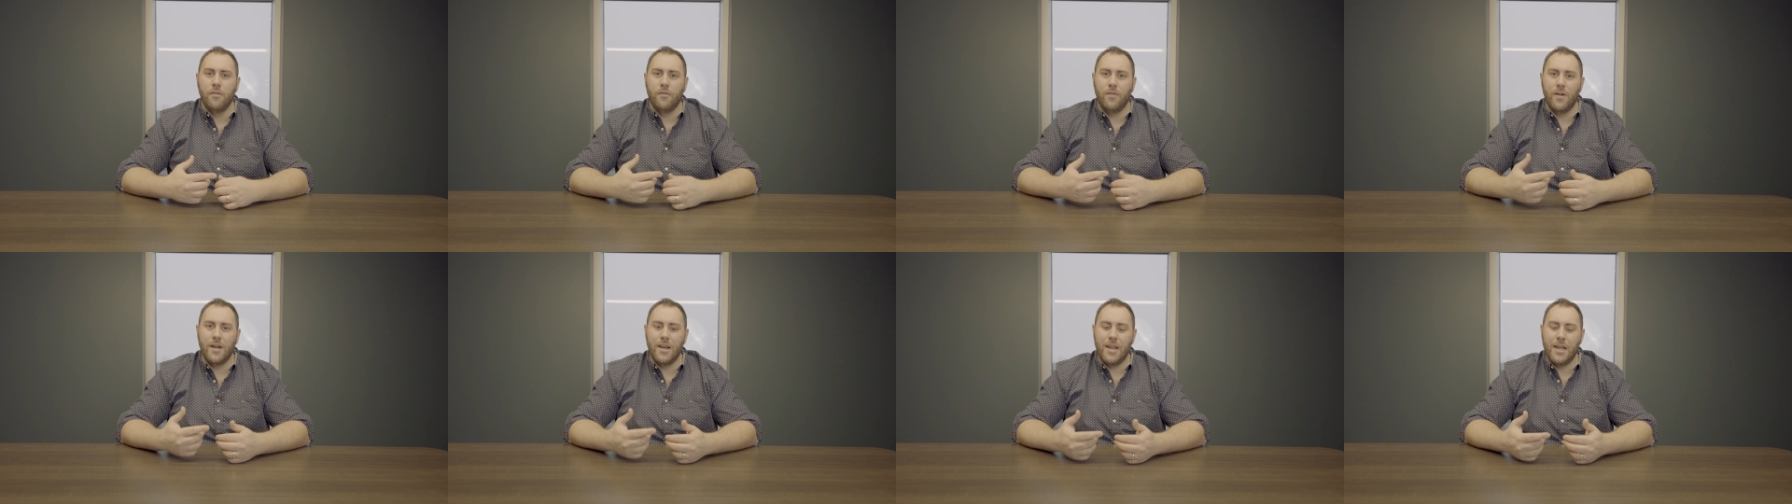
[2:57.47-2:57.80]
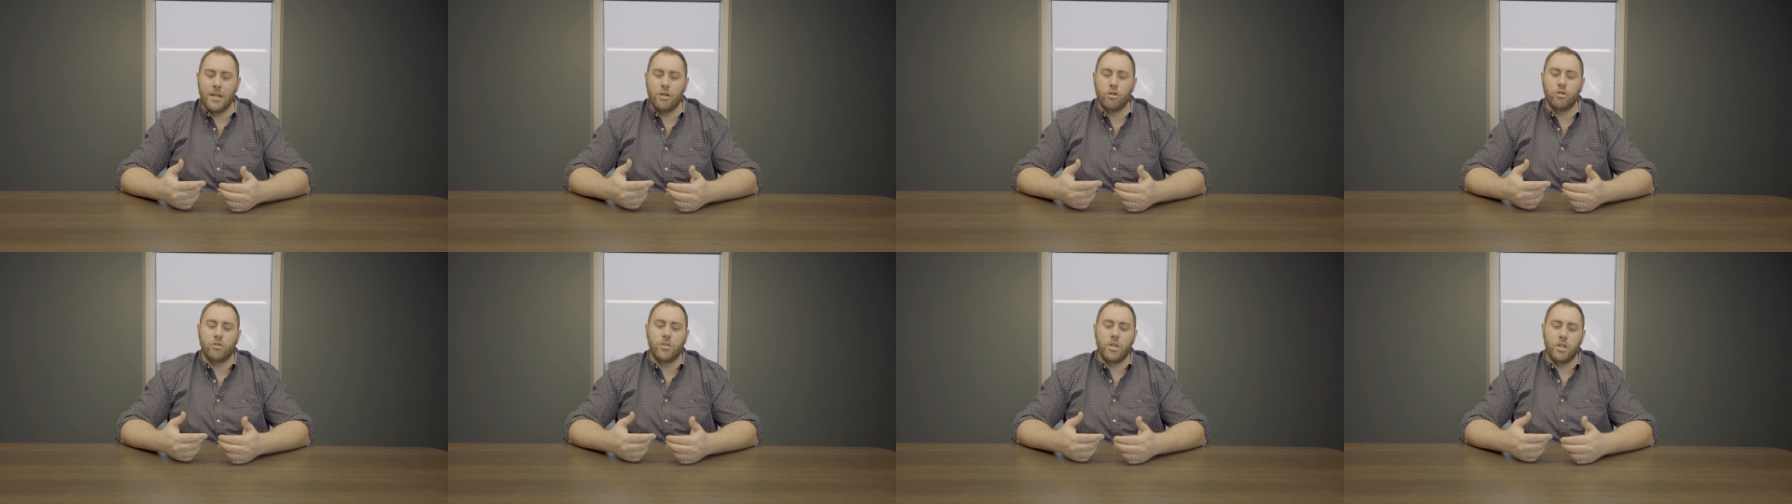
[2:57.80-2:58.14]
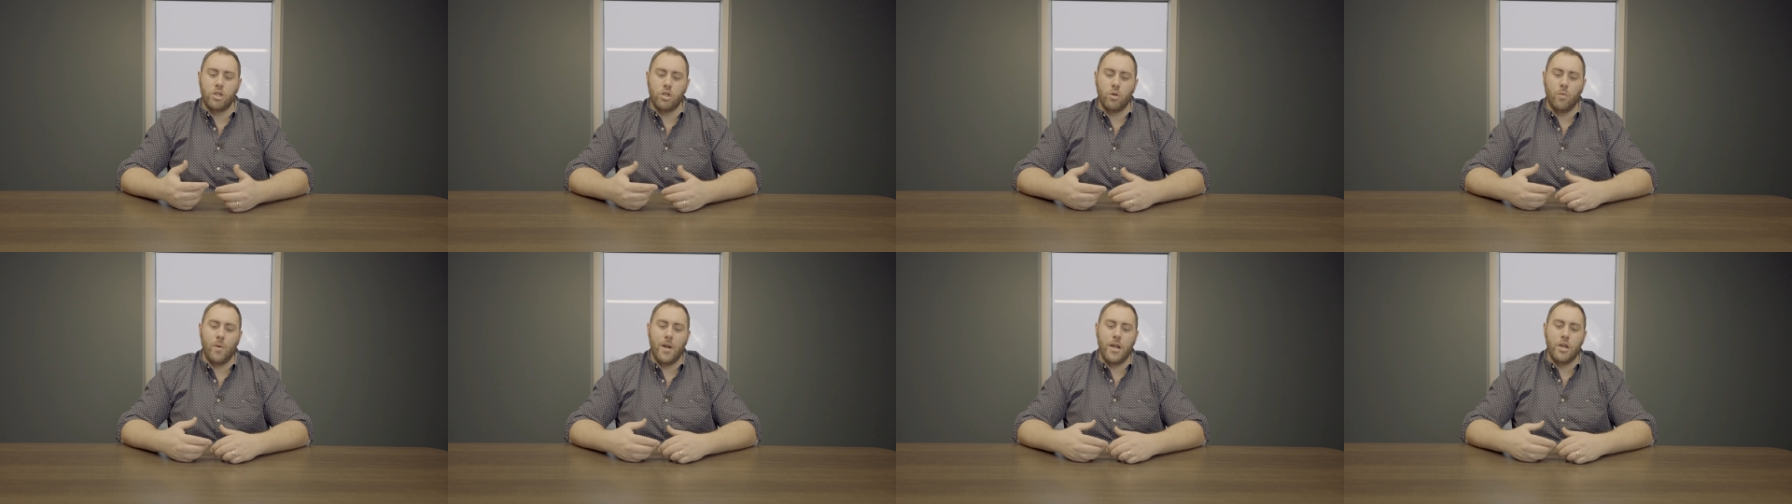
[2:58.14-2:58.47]
financial
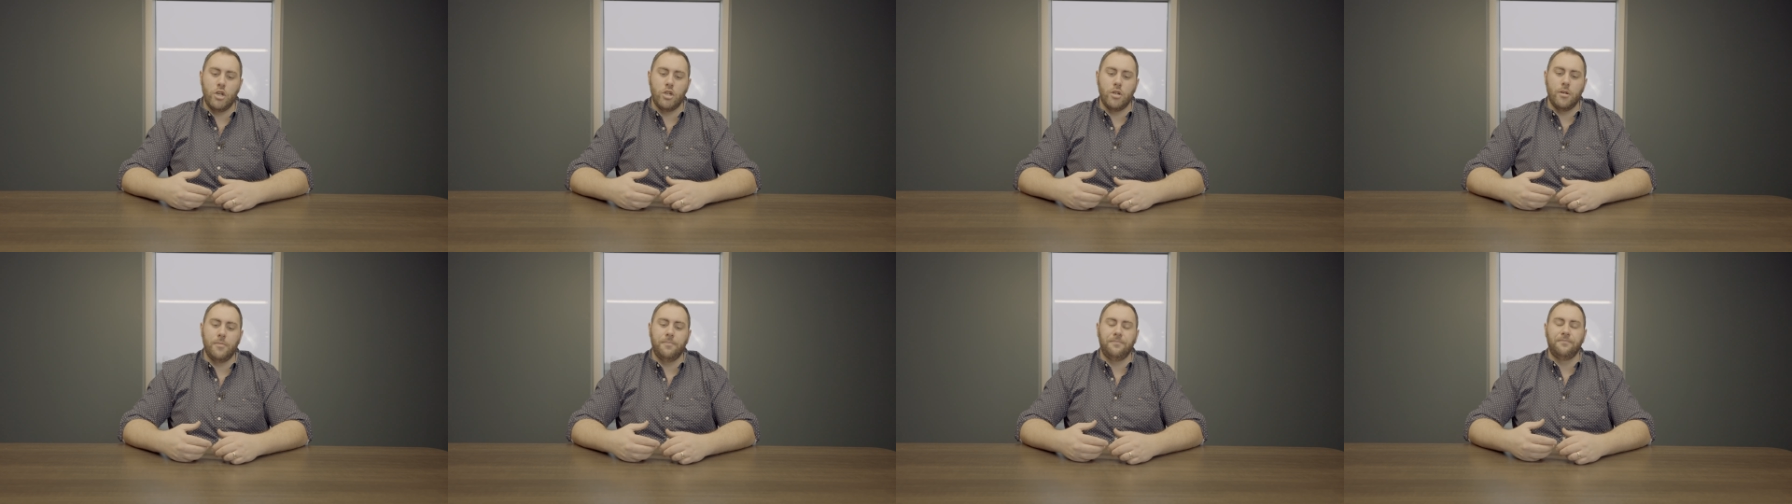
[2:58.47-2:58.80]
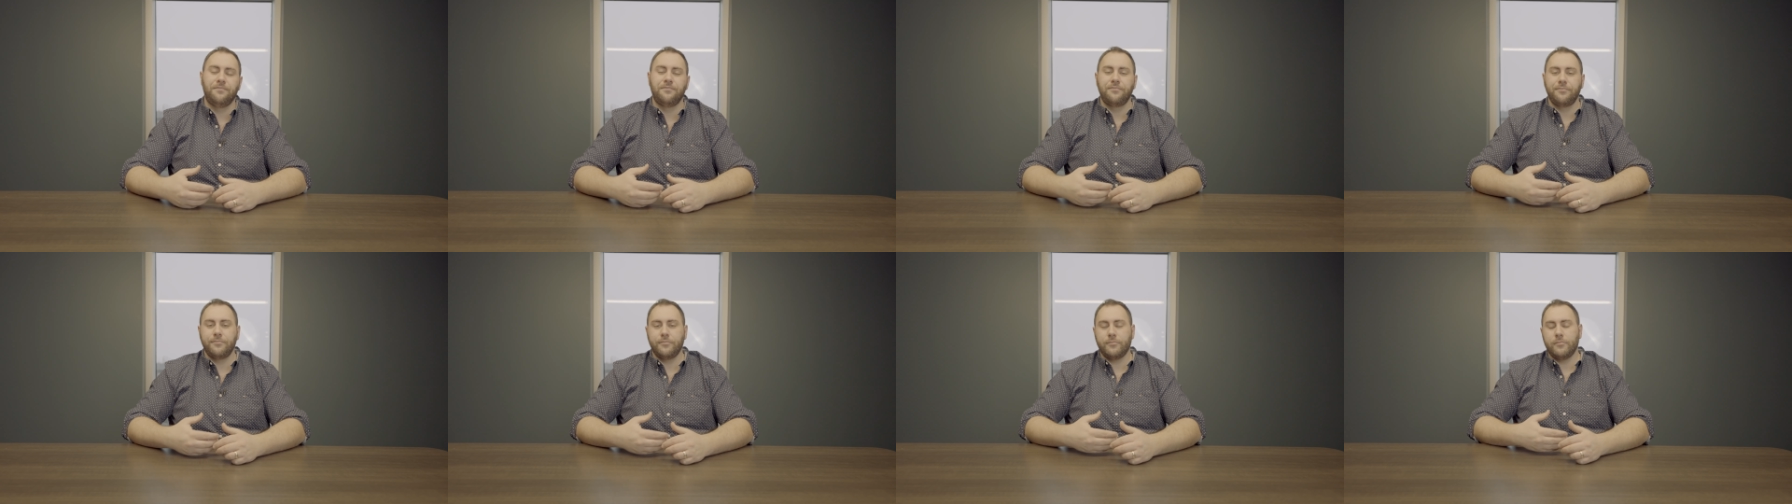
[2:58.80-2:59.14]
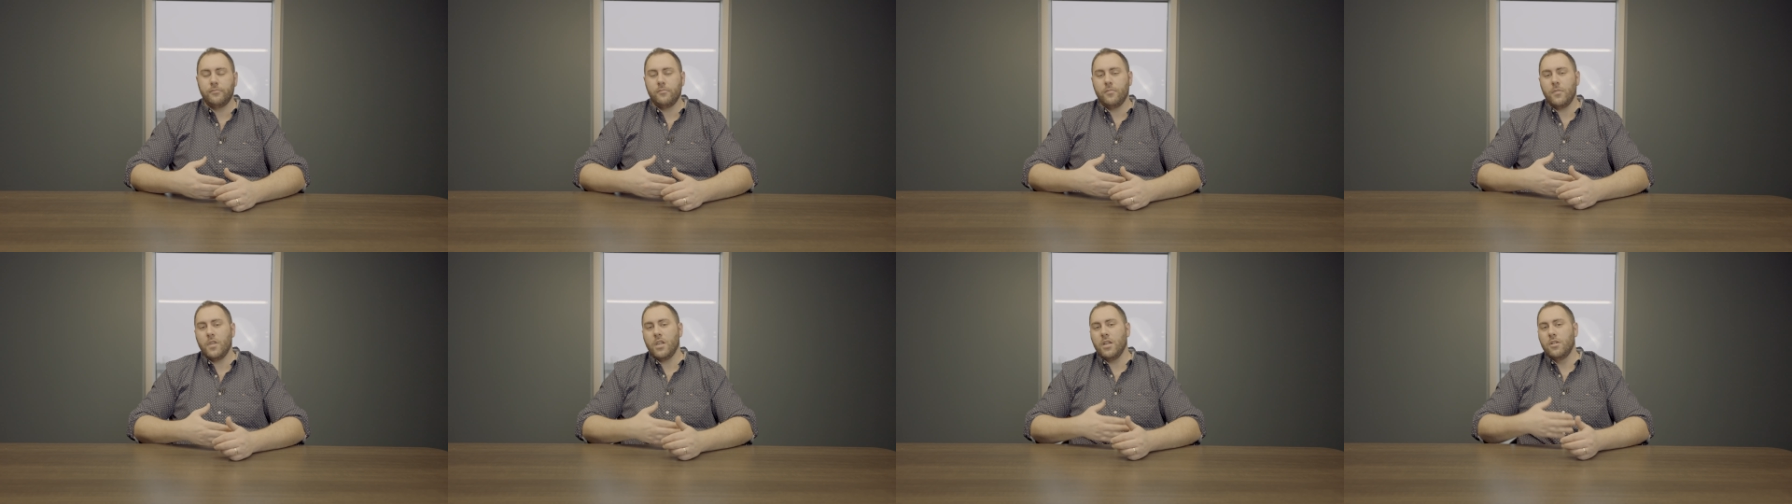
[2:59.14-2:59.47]
situation.
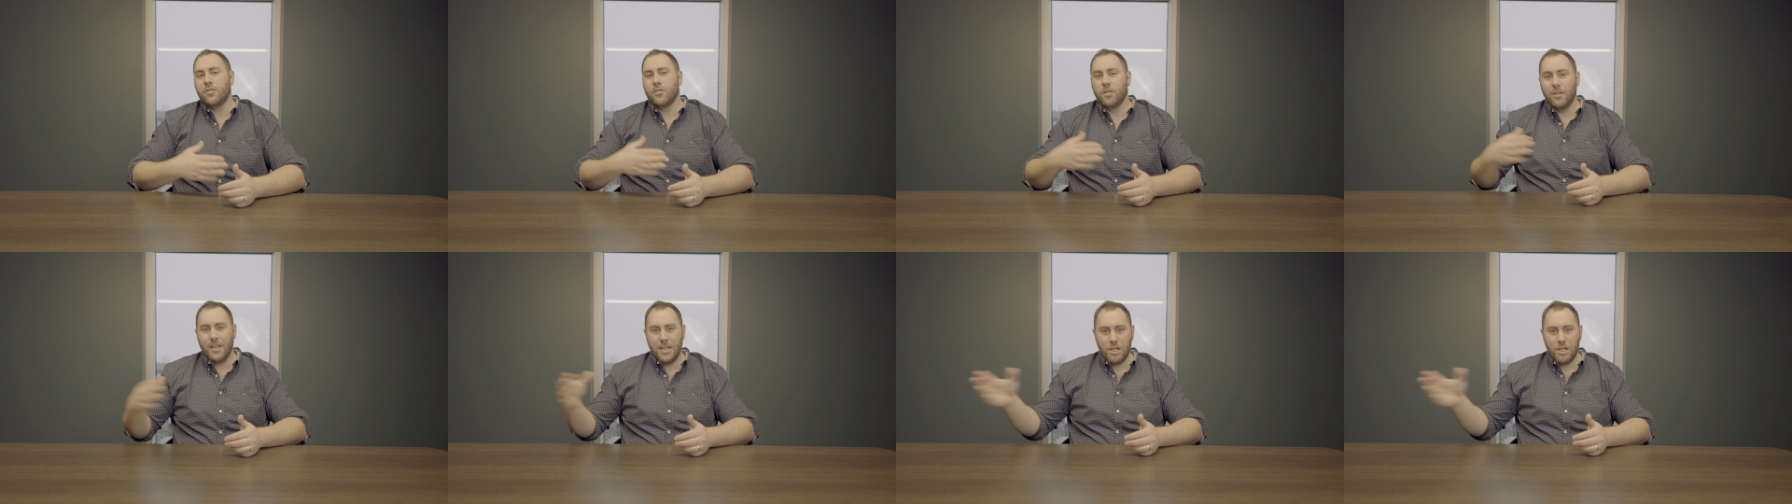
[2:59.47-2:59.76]
So